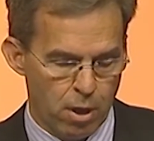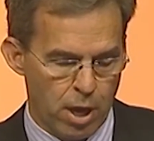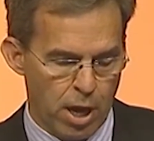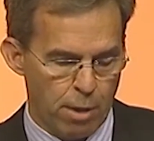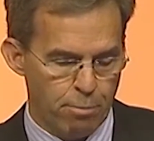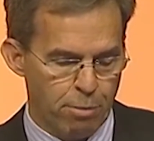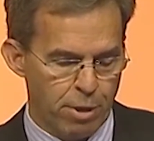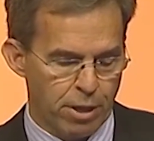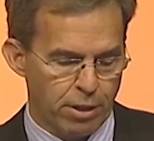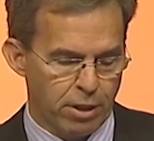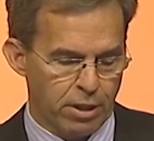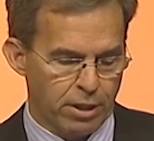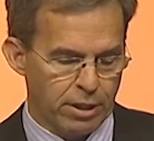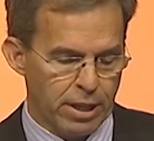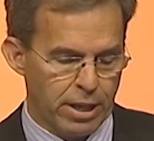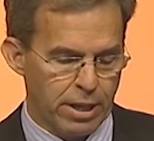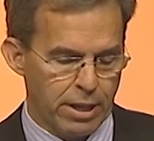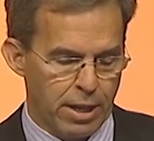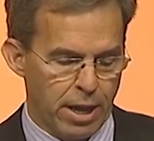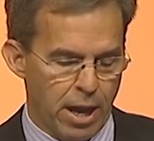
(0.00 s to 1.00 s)
had been
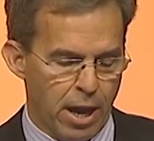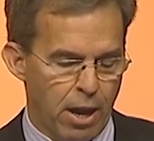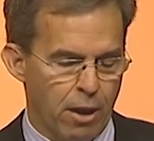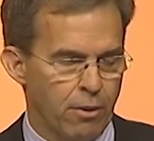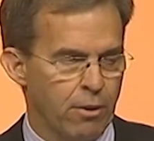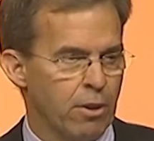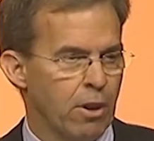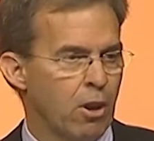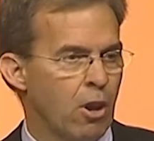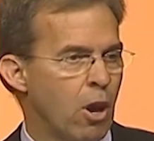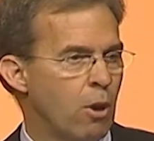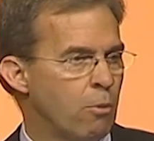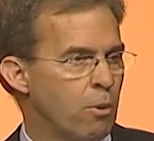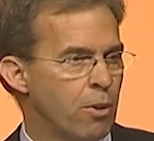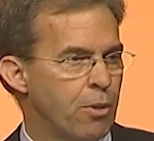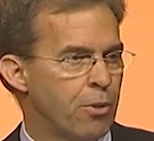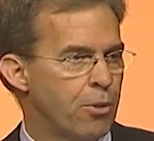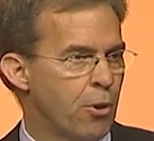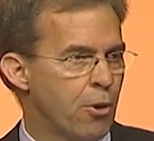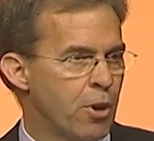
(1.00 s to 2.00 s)
cleaned out, along
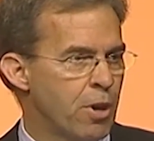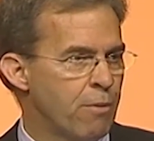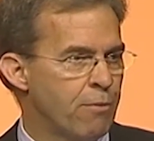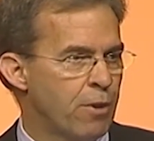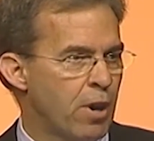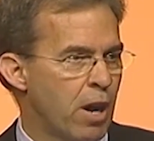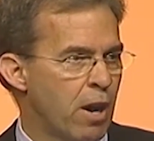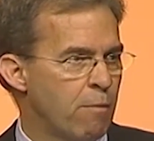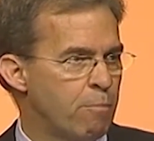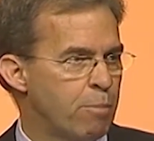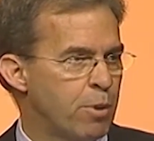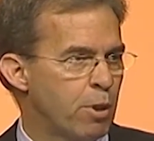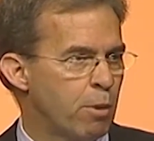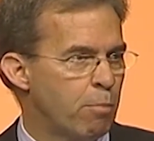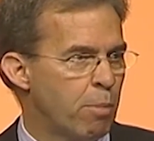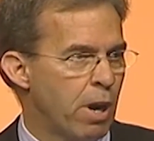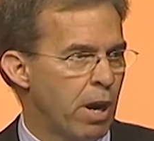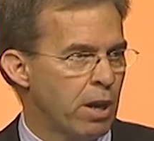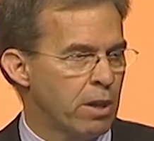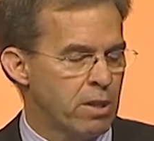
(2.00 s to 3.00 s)
with 35
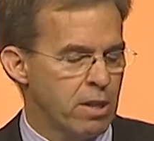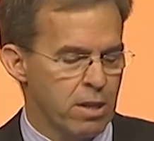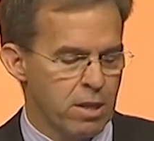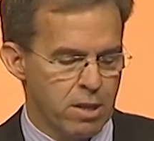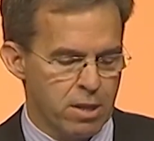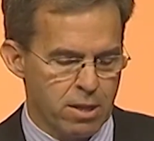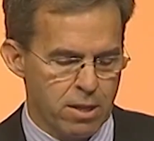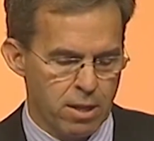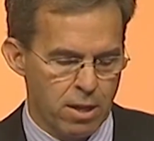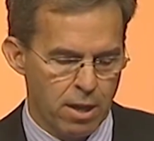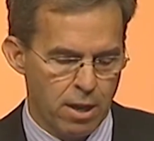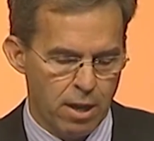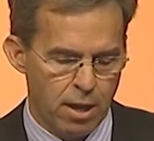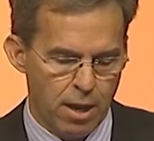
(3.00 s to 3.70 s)
pillboxes